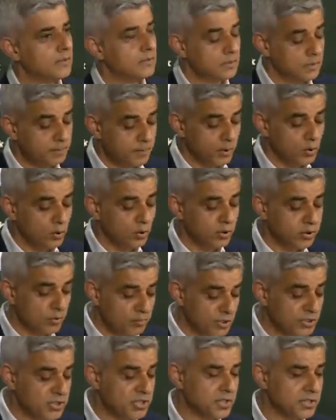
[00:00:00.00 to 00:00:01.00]
to build the
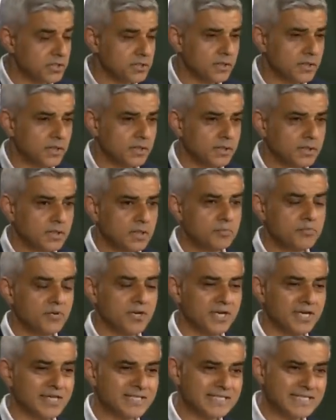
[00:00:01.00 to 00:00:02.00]
bridges that
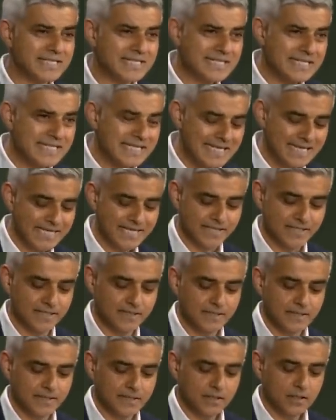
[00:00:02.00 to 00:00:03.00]
bring us together
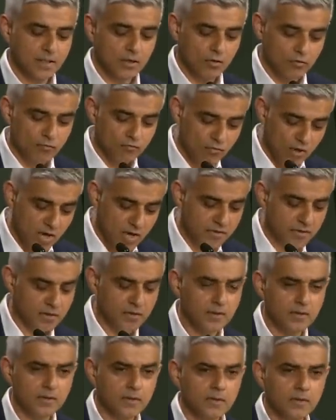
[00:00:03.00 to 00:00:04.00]
rather
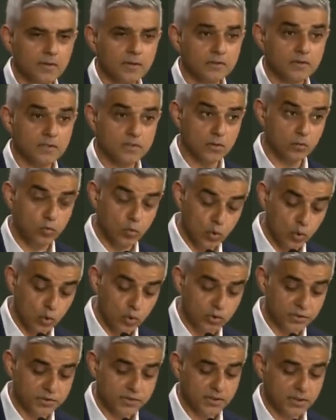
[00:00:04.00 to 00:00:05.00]
than the
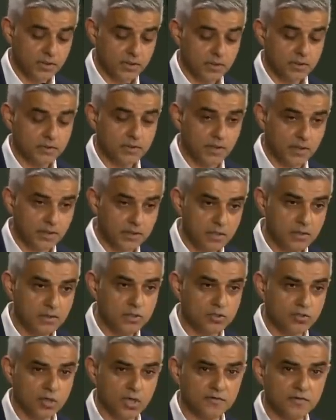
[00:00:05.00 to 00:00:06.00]
walls that can only
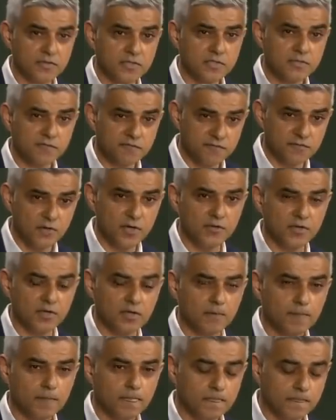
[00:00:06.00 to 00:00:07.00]
drive us
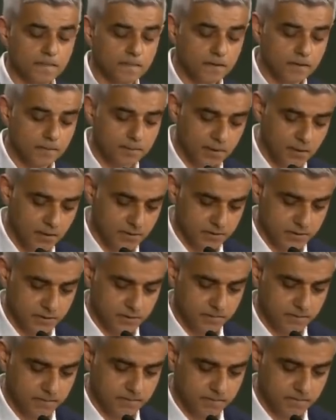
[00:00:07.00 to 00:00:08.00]
further apart.
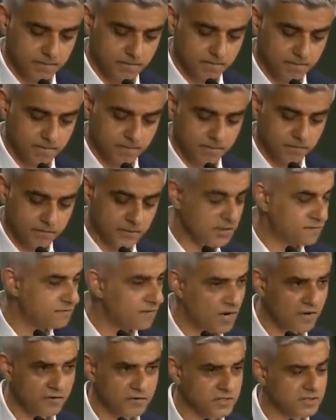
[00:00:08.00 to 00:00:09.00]
This
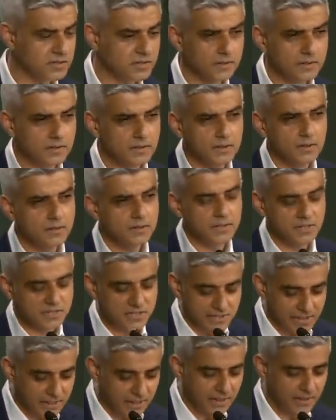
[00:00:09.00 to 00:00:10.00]
virus
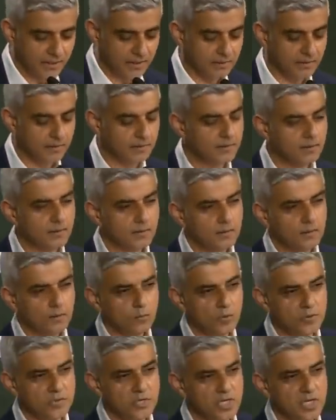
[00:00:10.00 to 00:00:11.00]
doesn't care
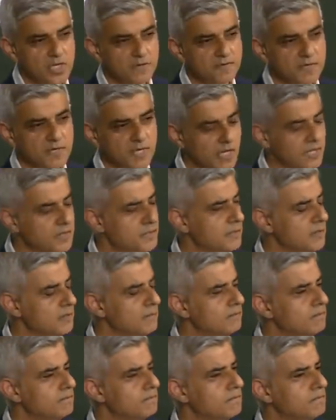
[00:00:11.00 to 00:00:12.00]
whether you live in London
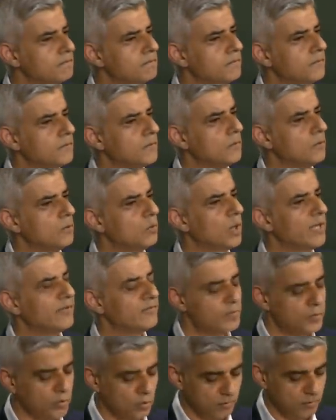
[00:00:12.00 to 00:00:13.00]
or
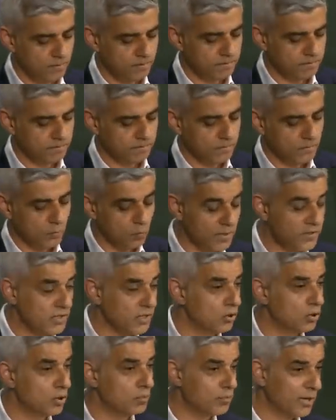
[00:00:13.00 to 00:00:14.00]
Liverpool, whether
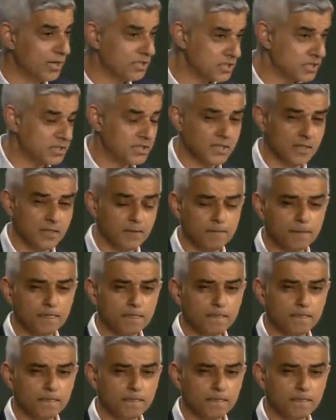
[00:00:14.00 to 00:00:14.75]
you're a Brexiteer